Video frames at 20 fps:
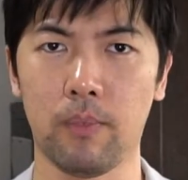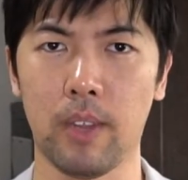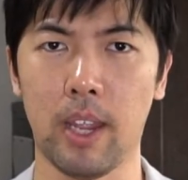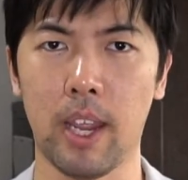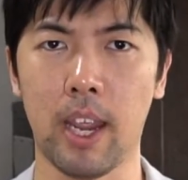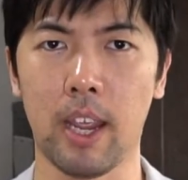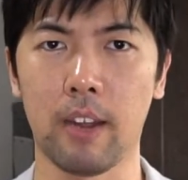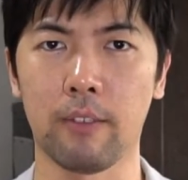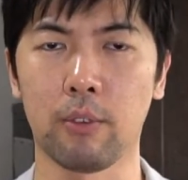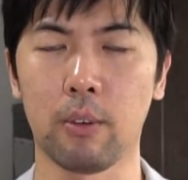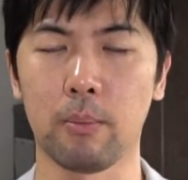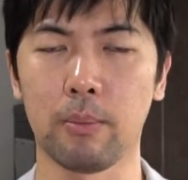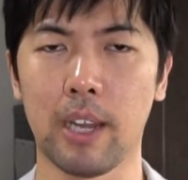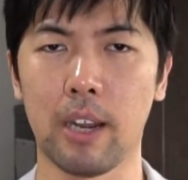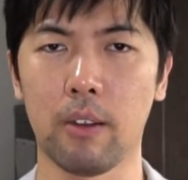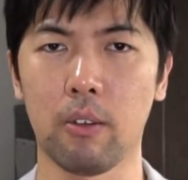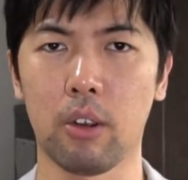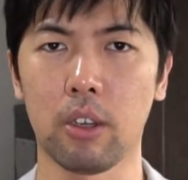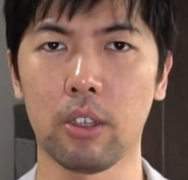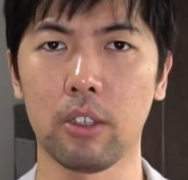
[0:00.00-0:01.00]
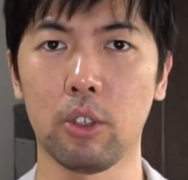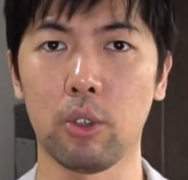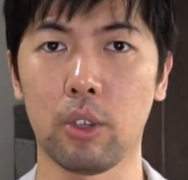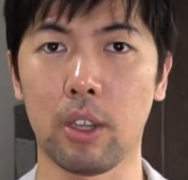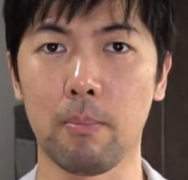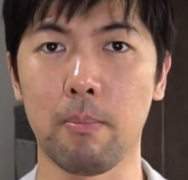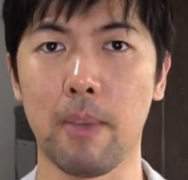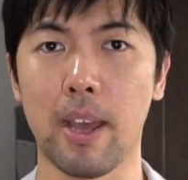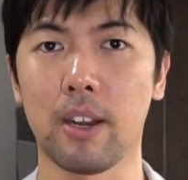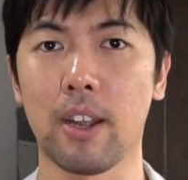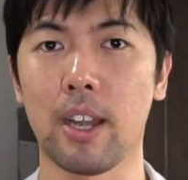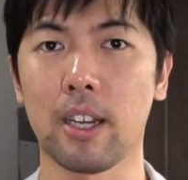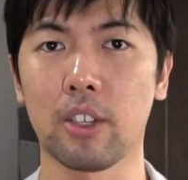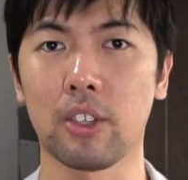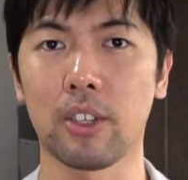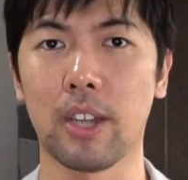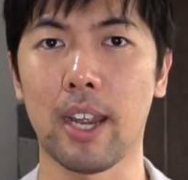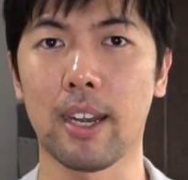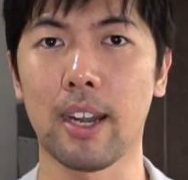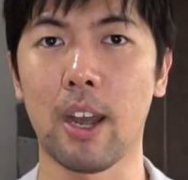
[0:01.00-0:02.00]
And from there on, you can better
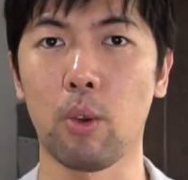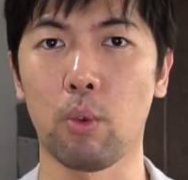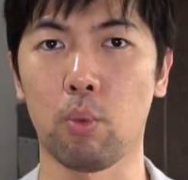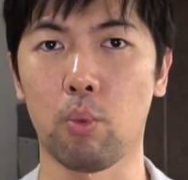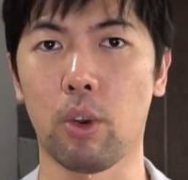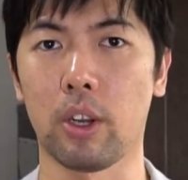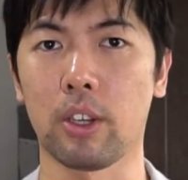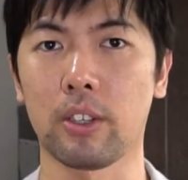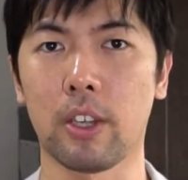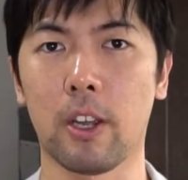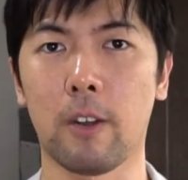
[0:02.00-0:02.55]
understand how it works